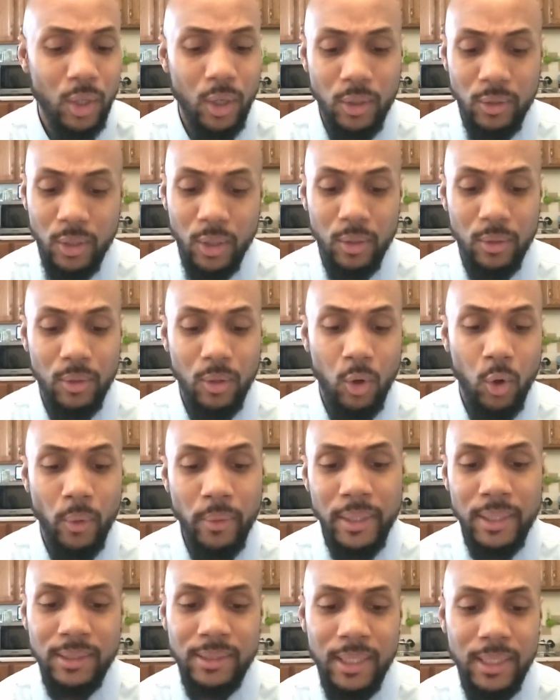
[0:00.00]
the
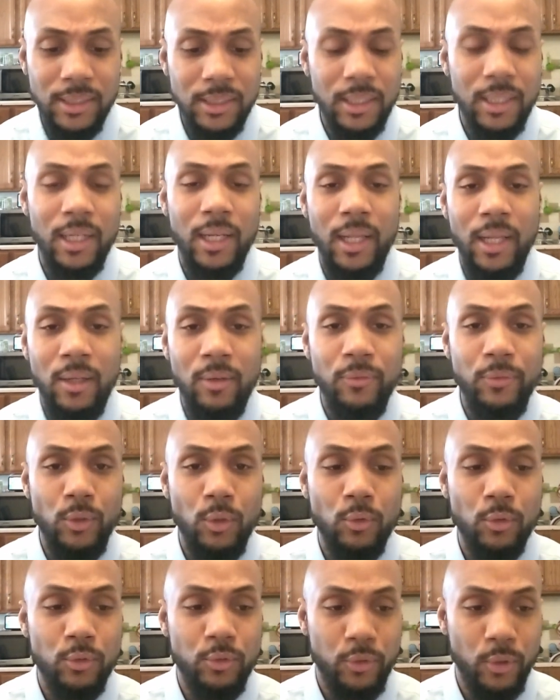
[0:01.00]
orientation in the
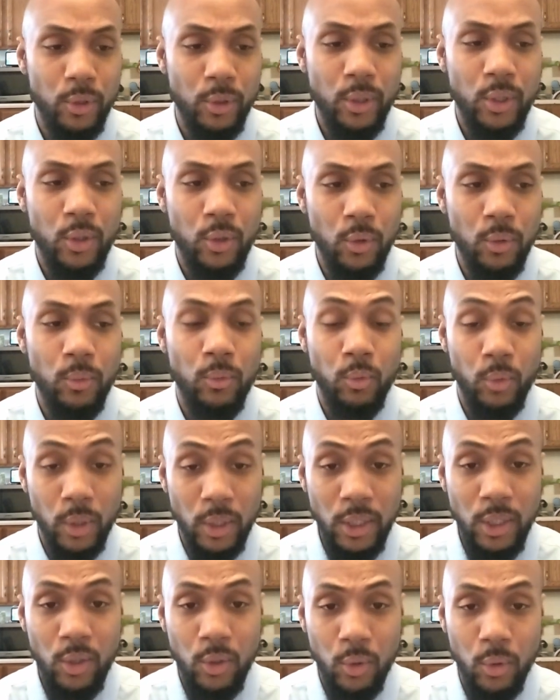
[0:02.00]
interview was very cool,
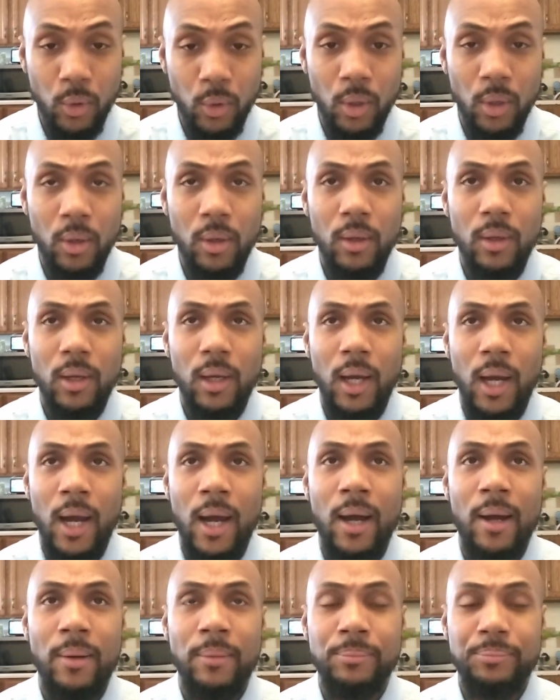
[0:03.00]
really cool.
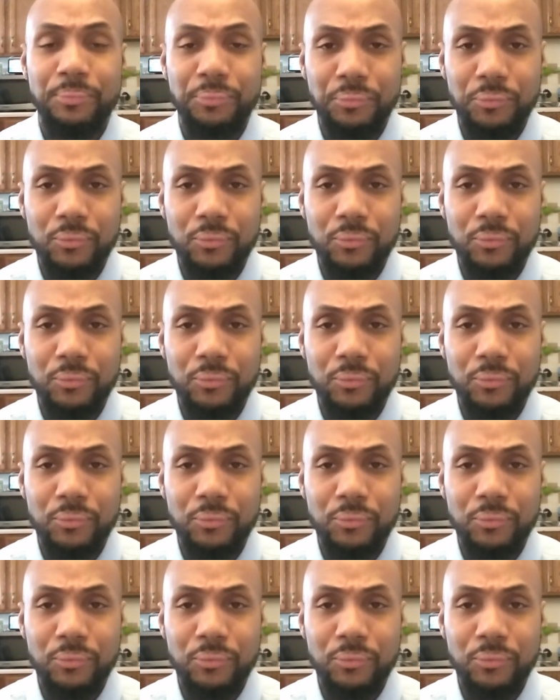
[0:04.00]
They